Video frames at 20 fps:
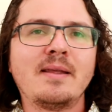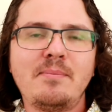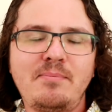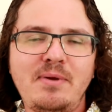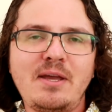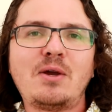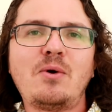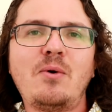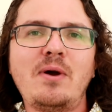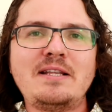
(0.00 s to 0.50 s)

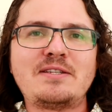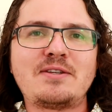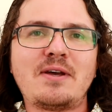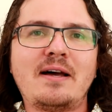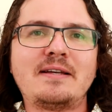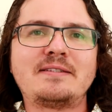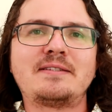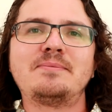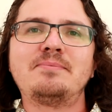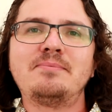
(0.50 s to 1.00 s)
Bitcoin's
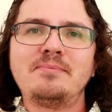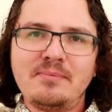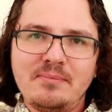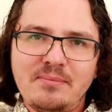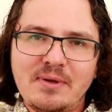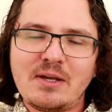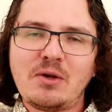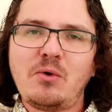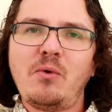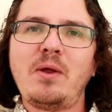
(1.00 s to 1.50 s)
awesome.
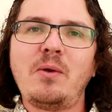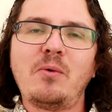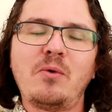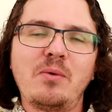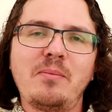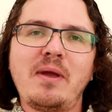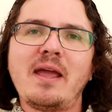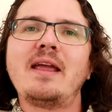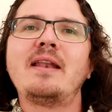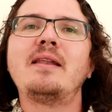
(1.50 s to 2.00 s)
Bitcoin will
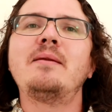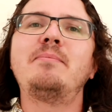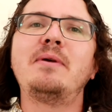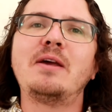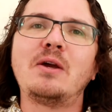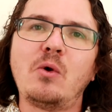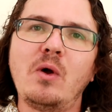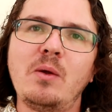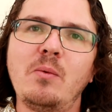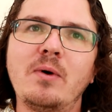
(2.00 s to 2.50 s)
remain.
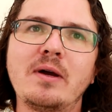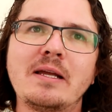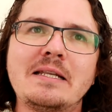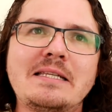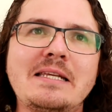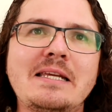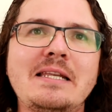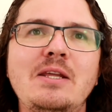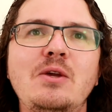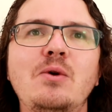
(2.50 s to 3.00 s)
Bitcoin will
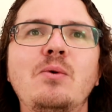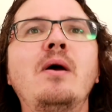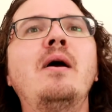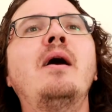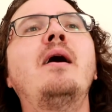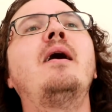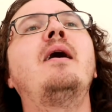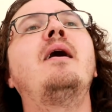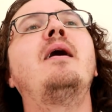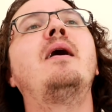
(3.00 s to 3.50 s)
continue.
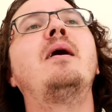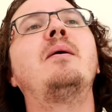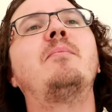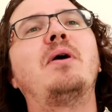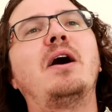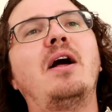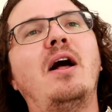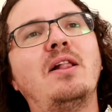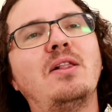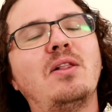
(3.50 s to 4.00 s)

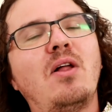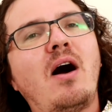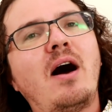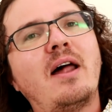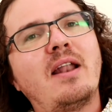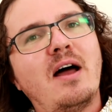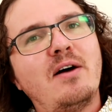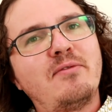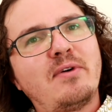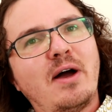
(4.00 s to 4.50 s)
But a
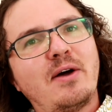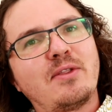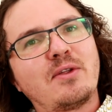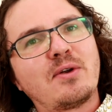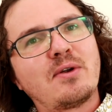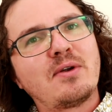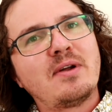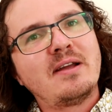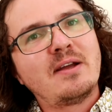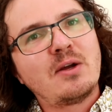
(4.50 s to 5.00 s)
lot of
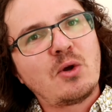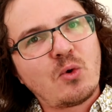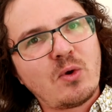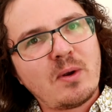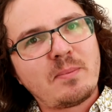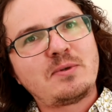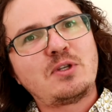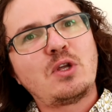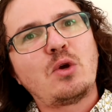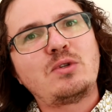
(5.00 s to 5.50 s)
other
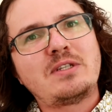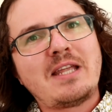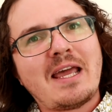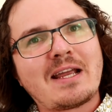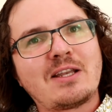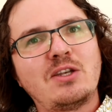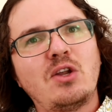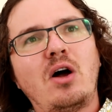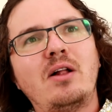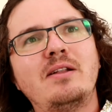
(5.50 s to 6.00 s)
crypto
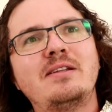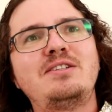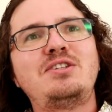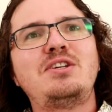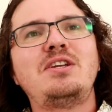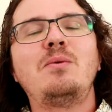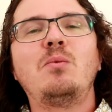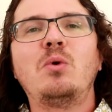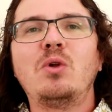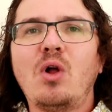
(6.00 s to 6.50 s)

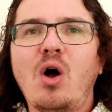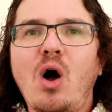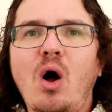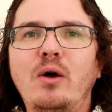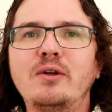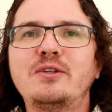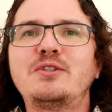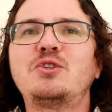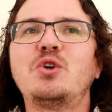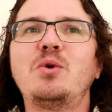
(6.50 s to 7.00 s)
technology will
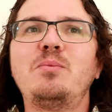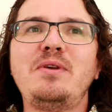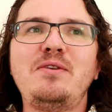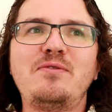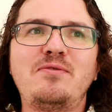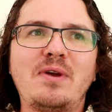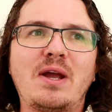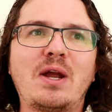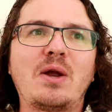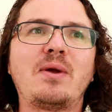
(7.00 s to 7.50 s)
also be
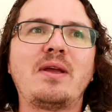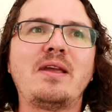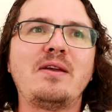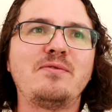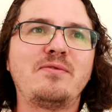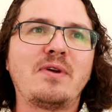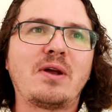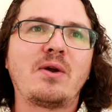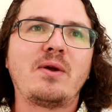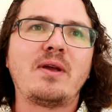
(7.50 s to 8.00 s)
very,
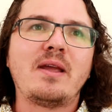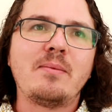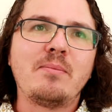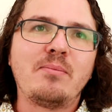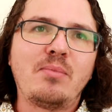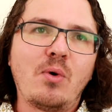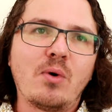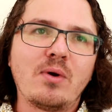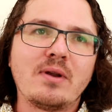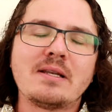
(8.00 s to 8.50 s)
very
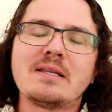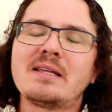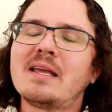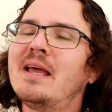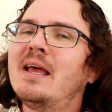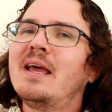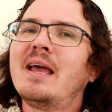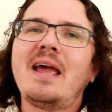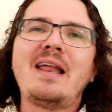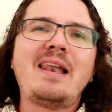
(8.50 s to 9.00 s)
important.
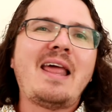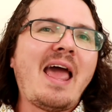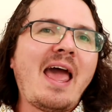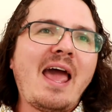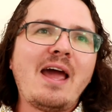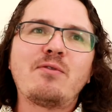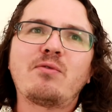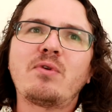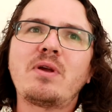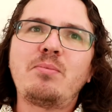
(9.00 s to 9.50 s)
And
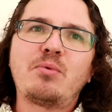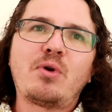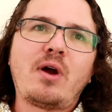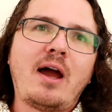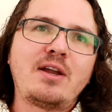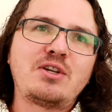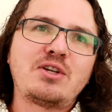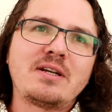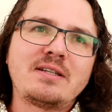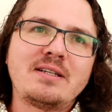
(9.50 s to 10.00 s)
every
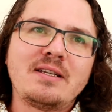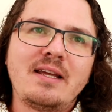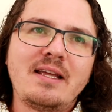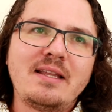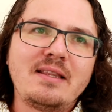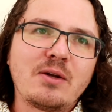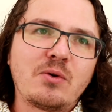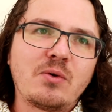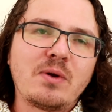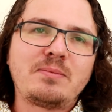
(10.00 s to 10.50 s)
project
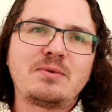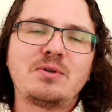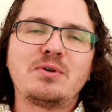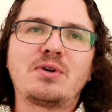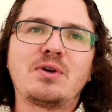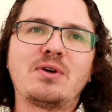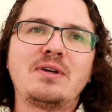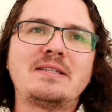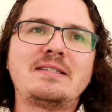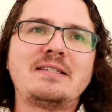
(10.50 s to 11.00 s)
in the
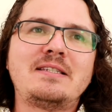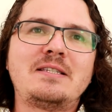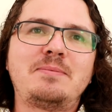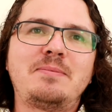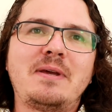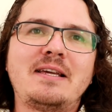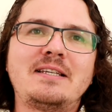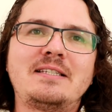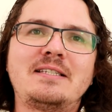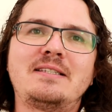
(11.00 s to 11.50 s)
cryptocurrency
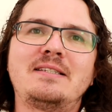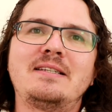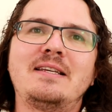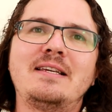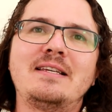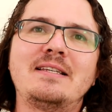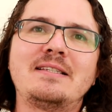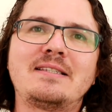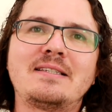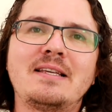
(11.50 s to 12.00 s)
space
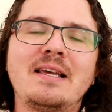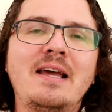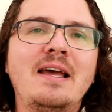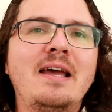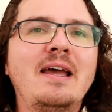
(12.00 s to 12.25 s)
is